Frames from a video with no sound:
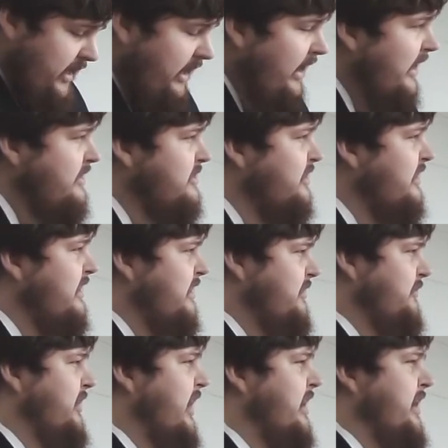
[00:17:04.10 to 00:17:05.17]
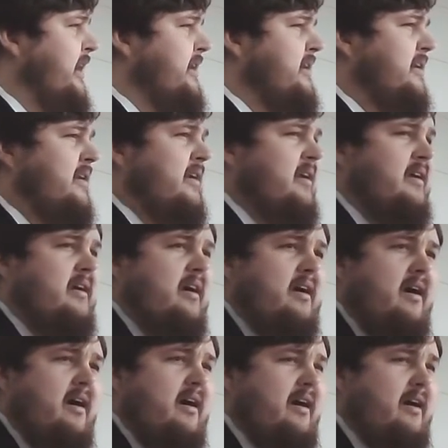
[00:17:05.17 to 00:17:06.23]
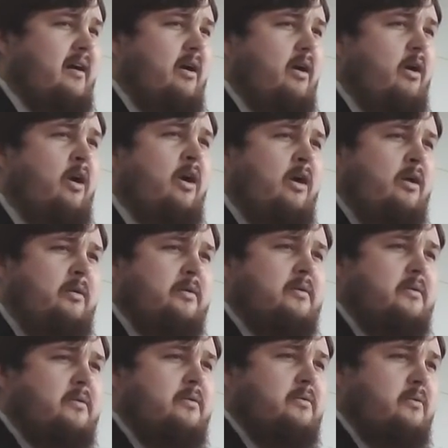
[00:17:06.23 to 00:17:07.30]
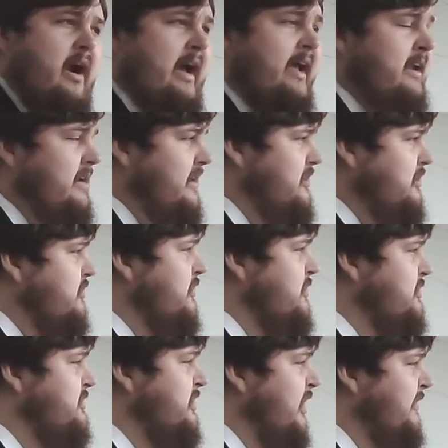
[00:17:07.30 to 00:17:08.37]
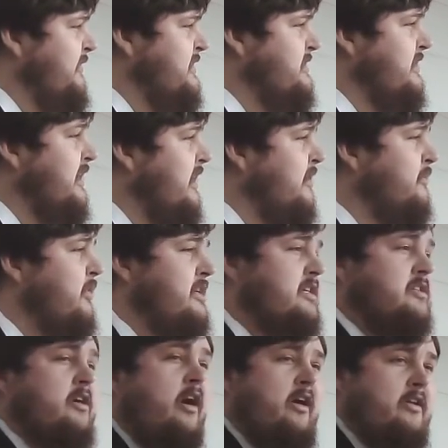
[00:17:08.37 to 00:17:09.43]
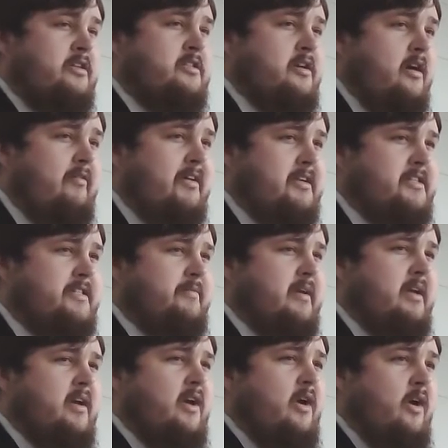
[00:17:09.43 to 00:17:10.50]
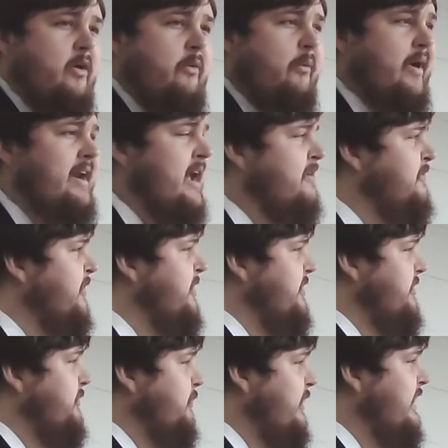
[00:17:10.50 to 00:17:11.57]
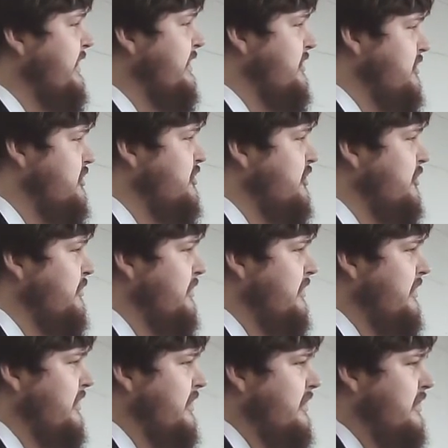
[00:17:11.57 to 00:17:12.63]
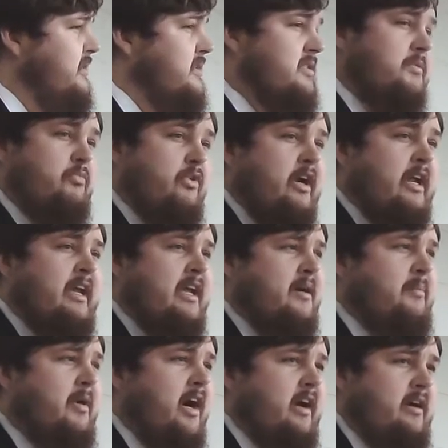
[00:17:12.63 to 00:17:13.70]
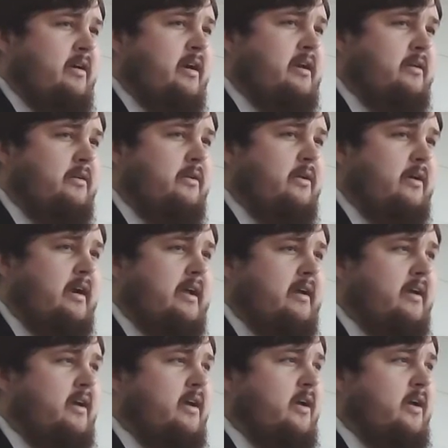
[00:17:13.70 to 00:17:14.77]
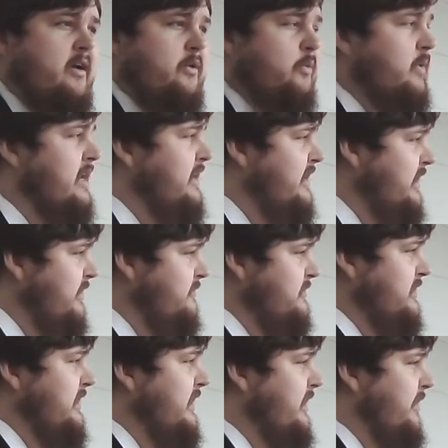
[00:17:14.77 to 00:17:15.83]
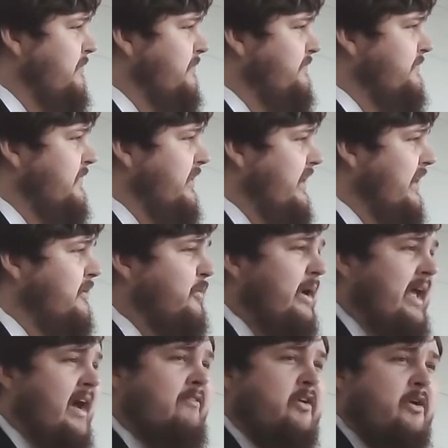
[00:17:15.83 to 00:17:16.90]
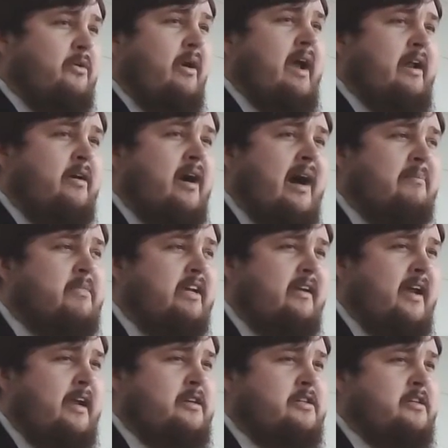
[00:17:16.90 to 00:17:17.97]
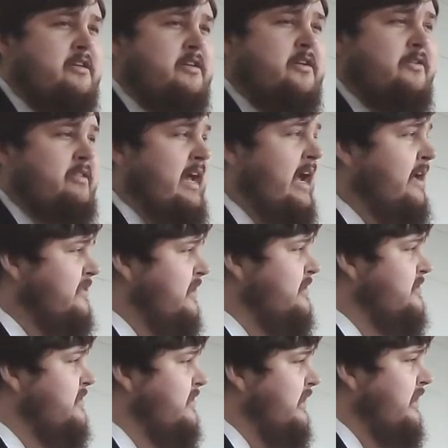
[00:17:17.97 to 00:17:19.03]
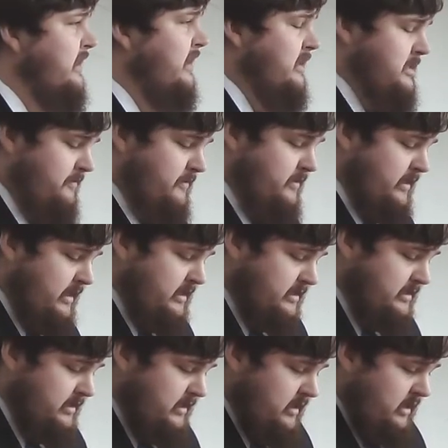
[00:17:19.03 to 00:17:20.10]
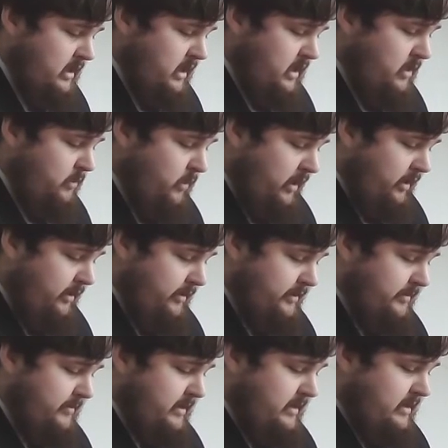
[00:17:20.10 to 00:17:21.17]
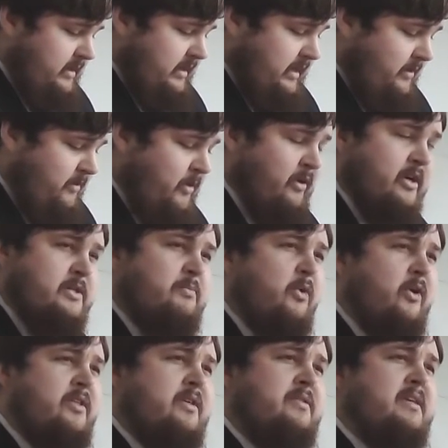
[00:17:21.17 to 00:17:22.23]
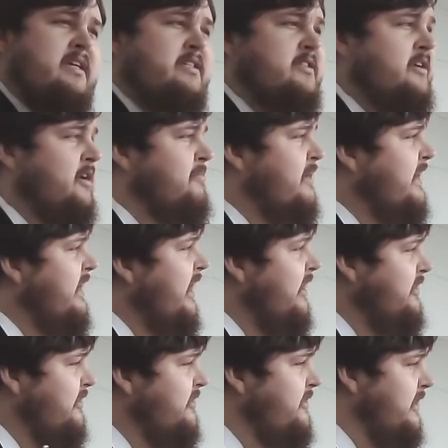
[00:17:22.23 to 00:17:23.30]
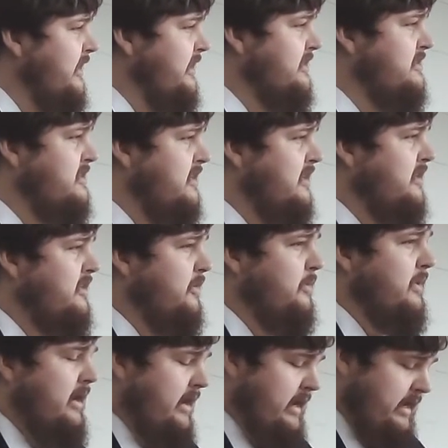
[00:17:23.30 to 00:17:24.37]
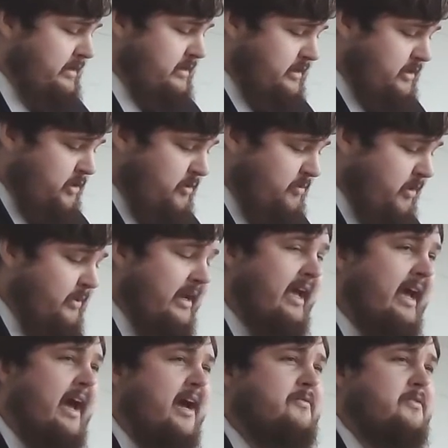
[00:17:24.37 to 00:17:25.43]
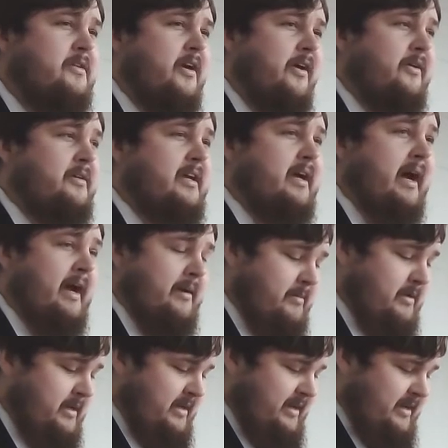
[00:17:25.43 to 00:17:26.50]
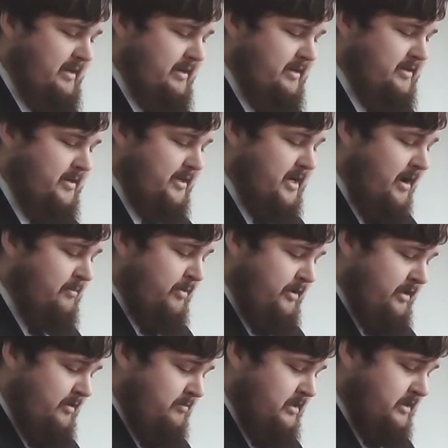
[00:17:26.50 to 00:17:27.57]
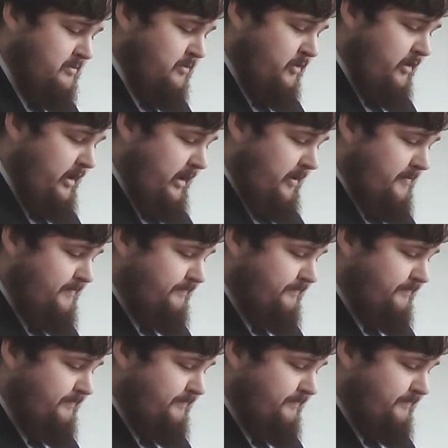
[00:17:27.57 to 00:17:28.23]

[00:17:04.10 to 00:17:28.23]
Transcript: ought to give God uh, all right and due service to him, which is all service. Whatever we can do to bring him honor and glory, we give to him. And we have a greater obligation to do that than to the kings of this world. And of course, more than this, there are many other things that we ought to do, but we have no time to number them this morning.